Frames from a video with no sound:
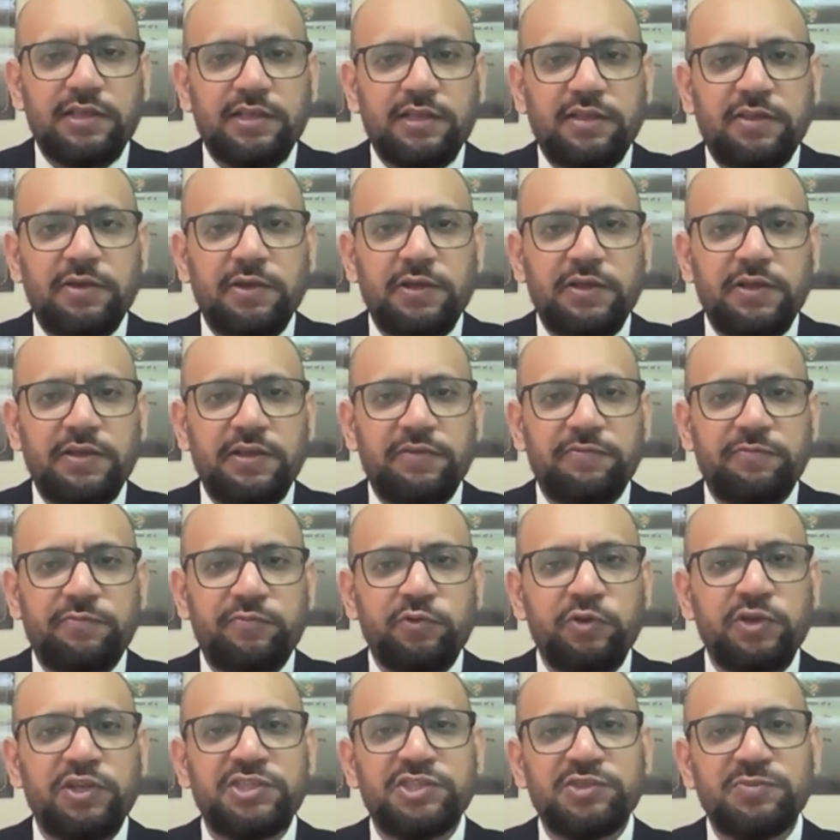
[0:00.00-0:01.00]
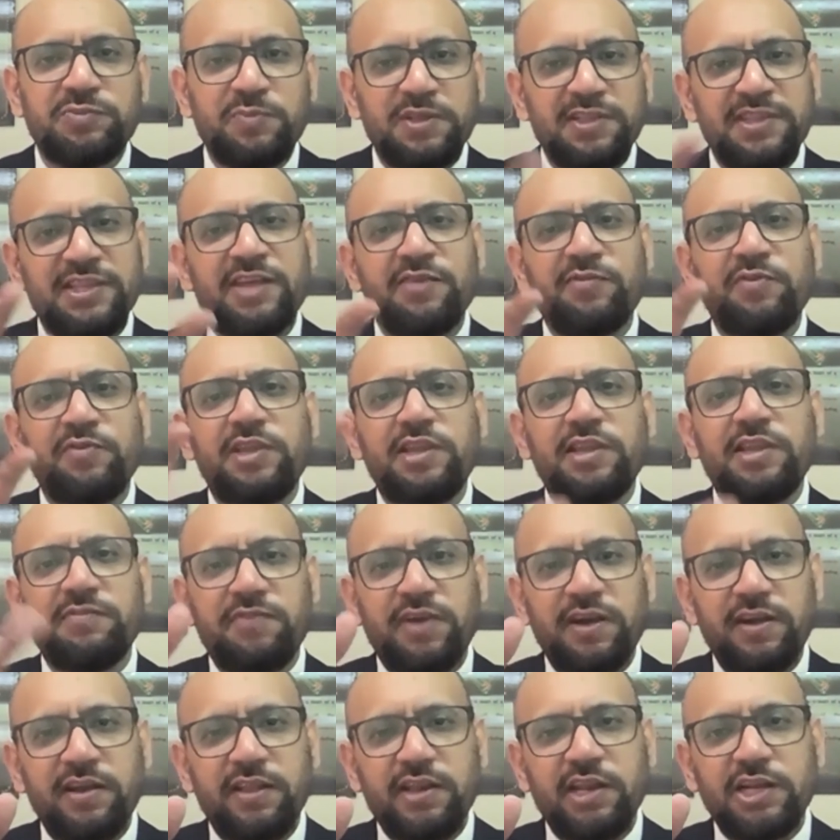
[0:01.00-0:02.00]
If we spin the wheel in
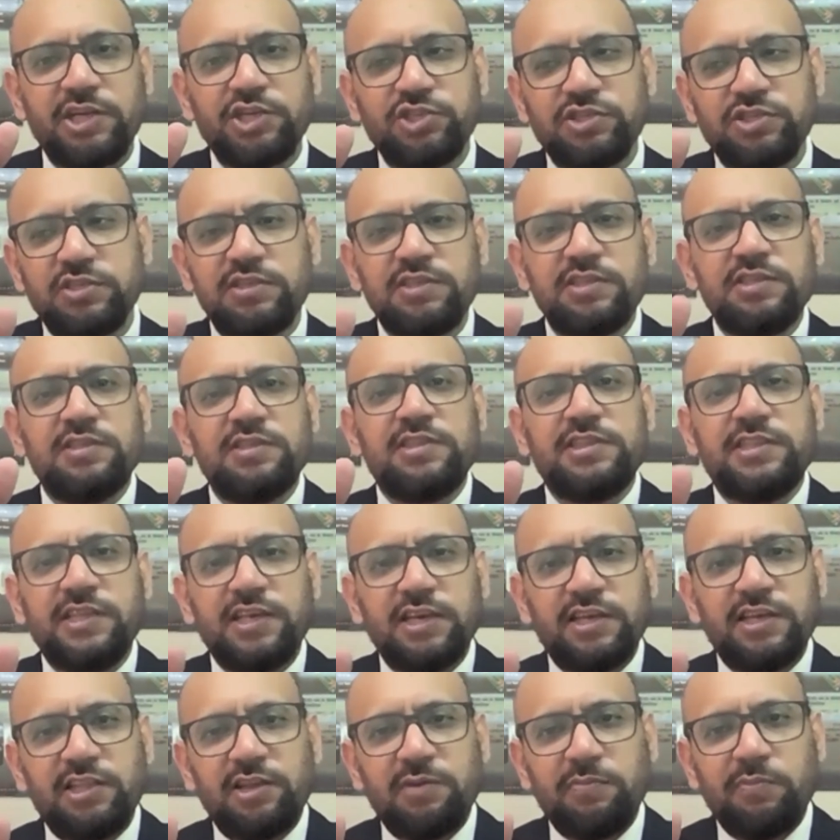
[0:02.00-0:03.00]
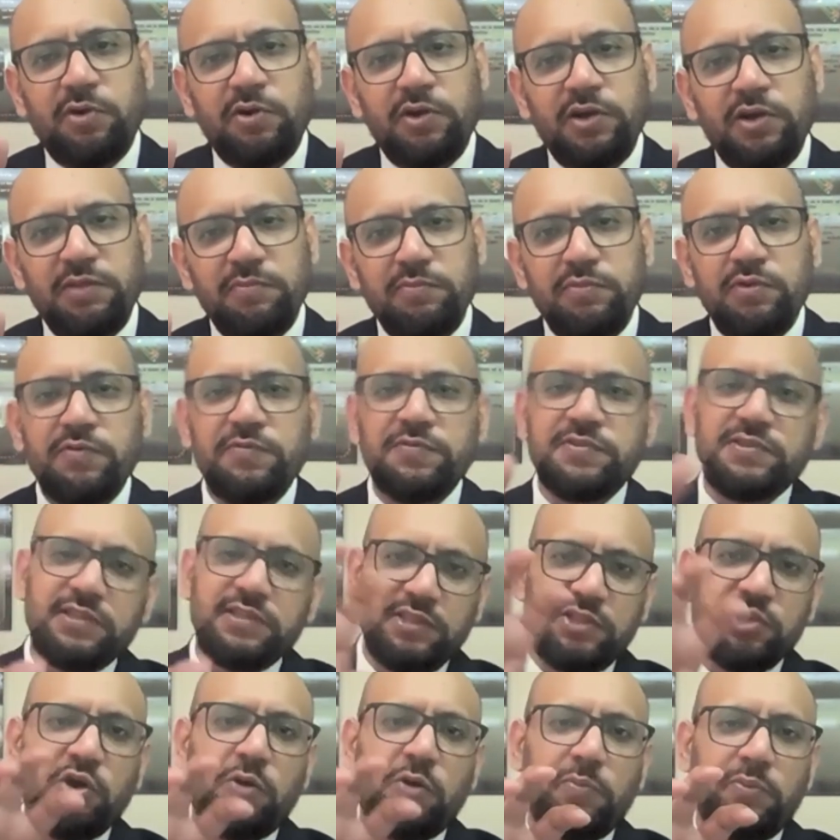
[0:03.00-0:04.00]
one direction, the other body moves
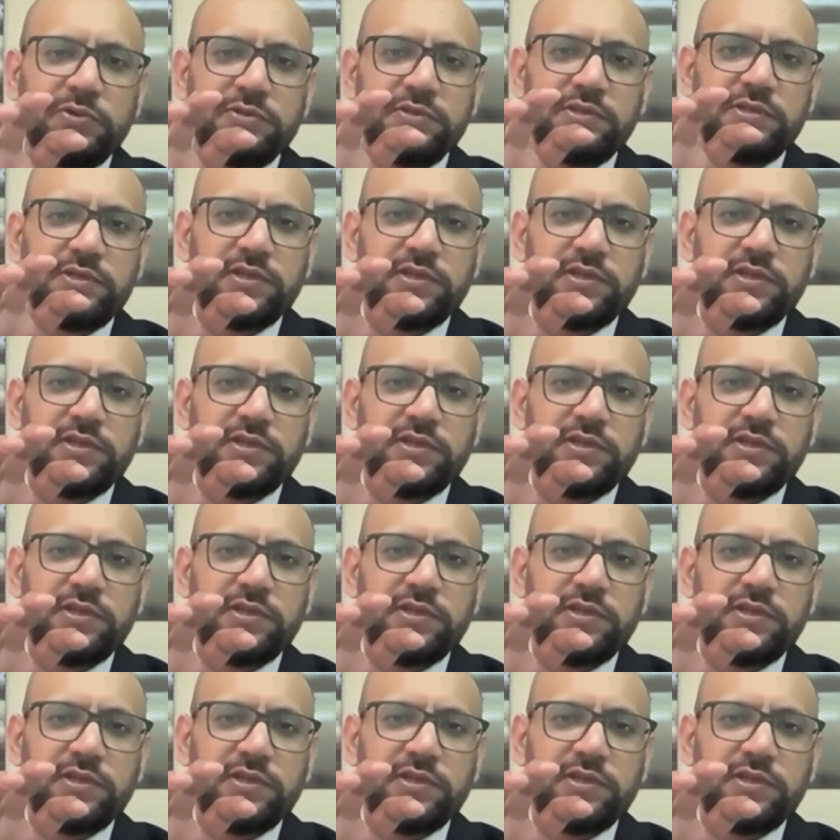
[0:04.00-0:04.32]
in the opposite